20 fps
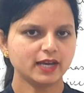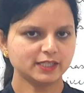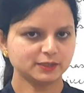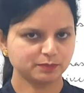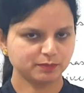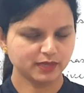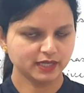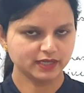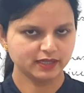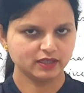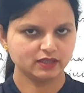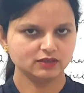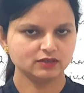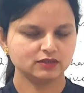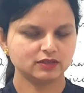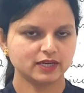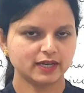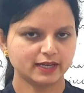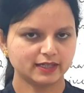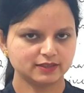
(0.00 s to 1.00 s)

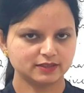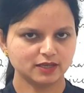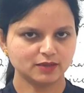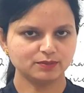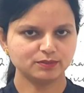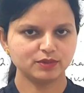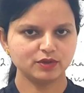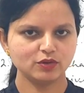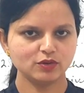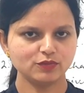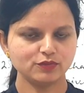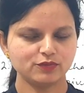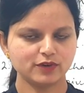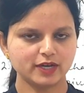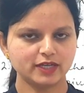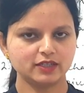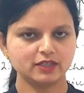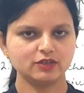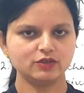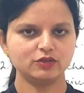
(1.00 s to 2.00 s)
explaining the example of
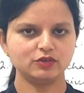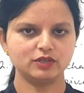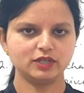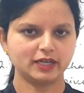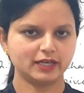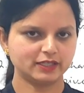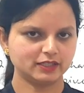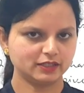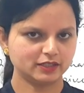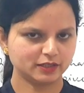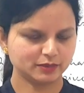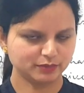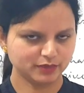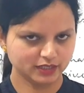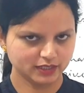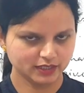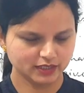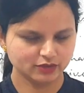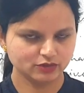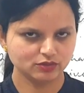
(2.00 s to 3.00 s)
final good and
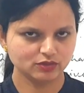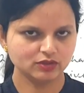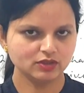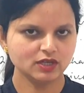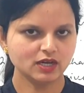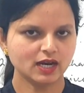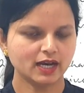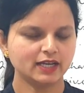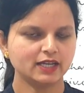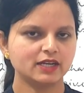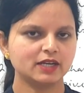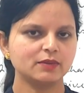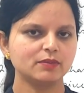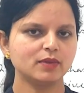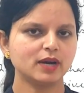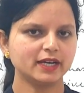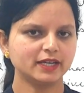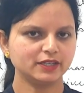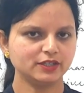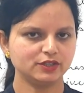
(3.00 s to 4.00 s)
intermediate good, I
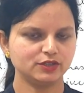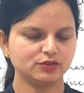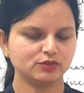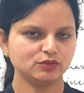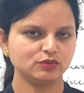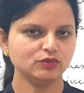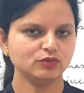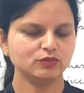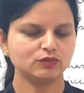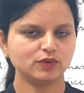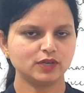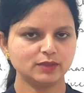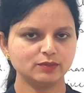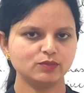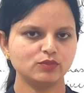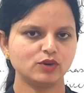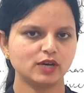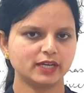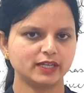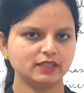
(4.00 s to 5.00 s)
remind you
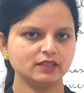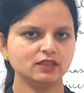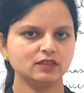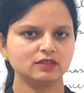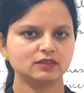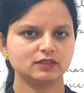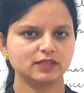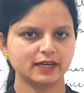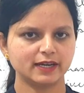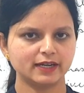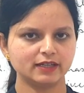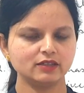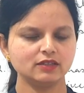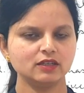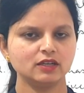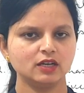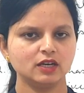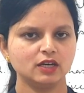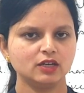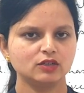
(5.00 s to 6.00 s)
one point,
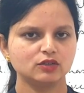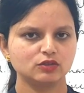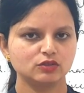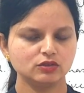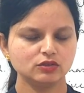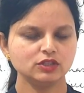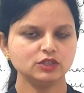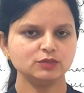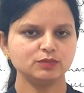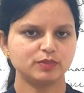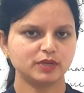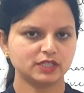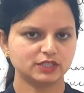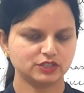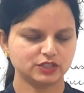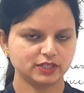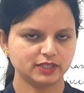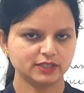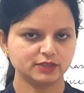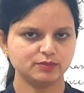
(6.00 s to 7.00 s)
that goods
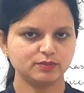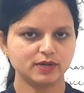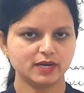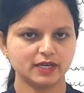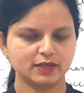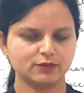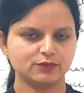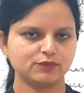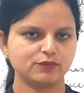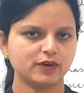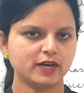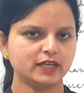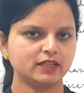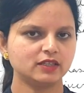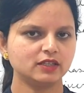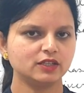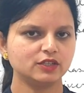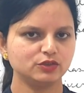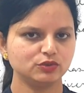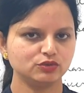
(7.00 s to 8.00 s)
purchased by
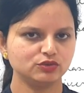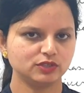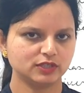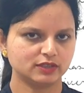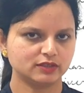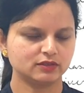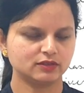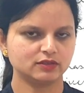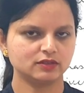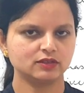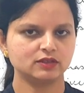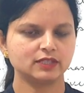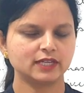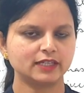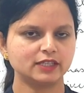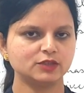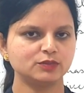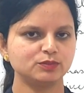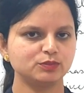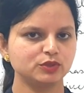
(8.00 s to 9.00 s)
final users,
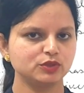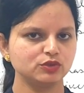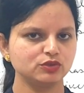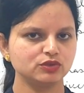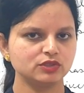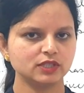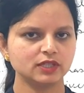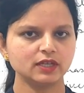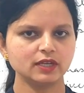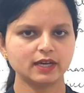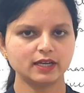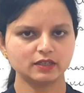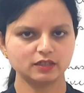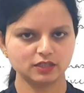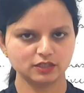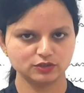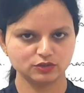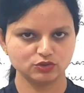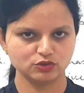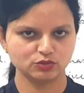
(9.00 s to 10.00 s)
that is producer and
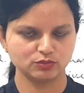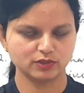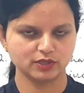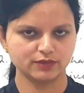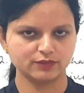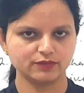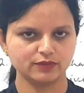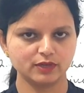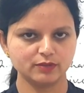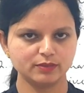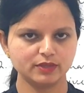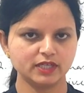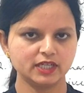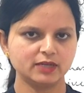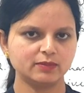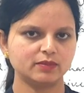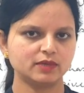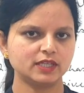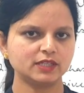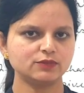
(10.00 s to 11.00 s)
consumer, will be
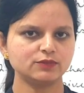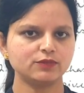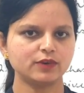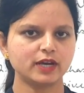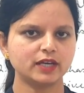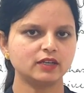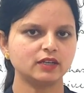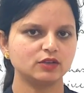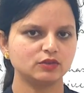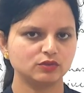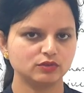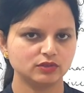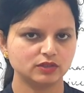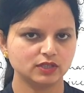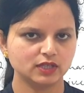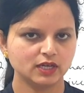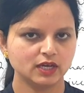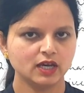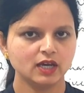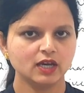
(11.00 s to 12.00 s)
deemed as final
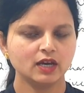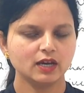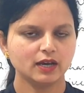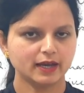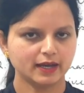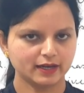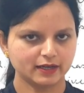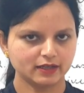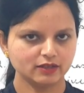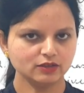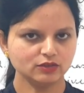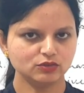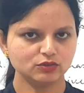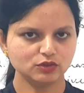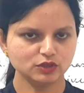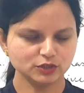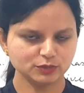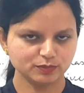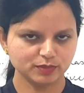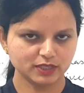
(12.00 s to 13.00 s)
good, and
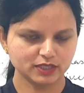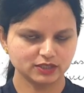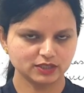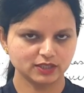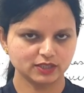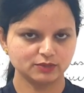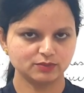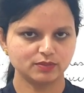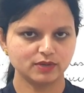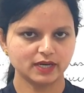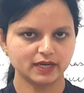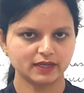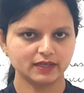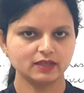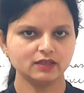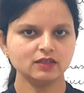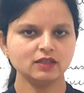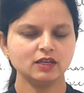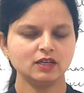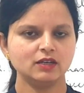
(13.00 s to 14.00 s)
goods purchased
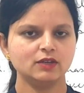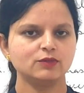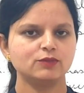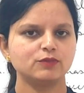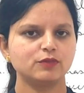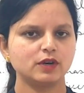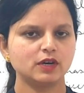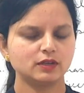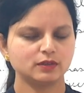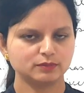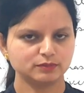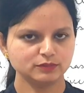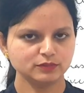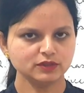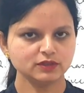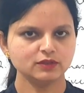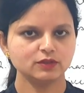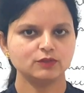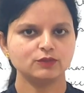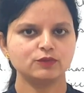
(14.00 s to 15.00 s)
by
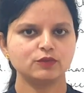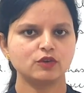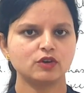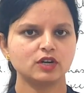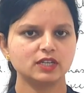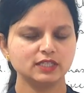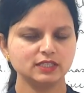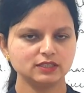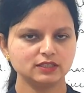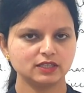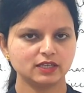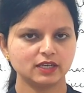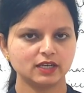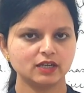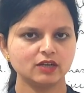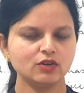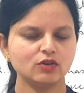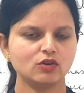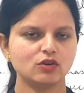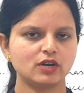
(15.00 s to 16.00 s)
firms for
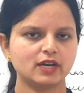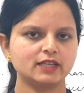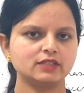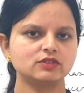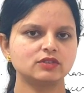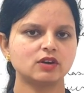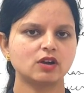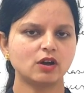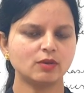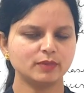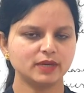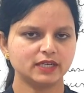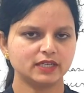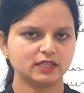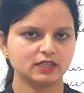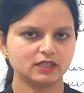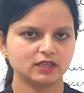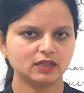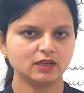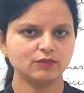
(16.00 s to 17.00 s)
resale or as raw
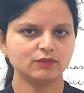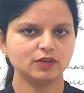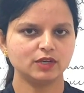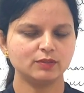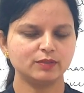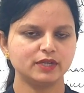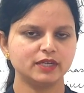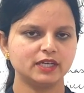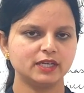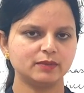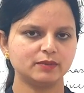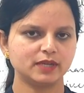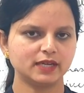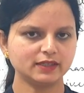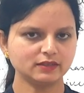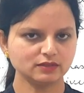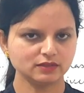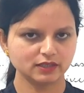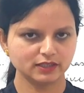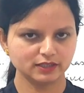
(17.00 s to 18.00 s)
material will be deemed as